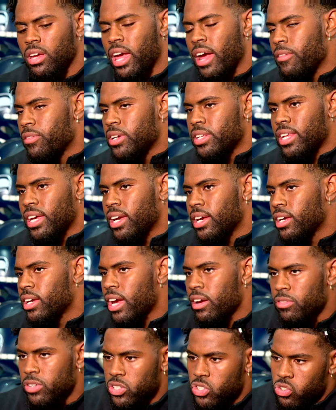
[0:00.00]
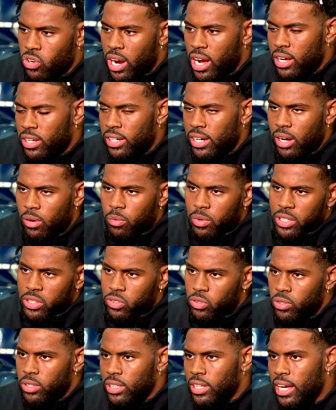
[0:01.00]
Everything, every trial that I went
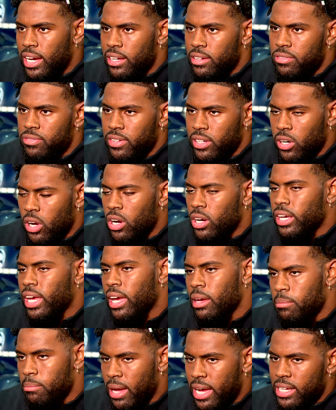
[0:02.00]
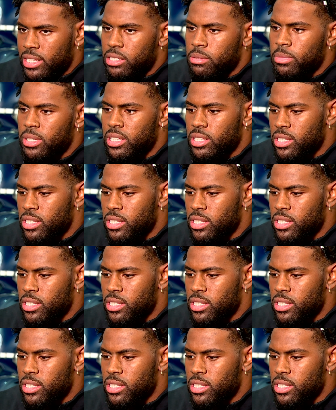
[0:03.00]
through in life, it all came back to me.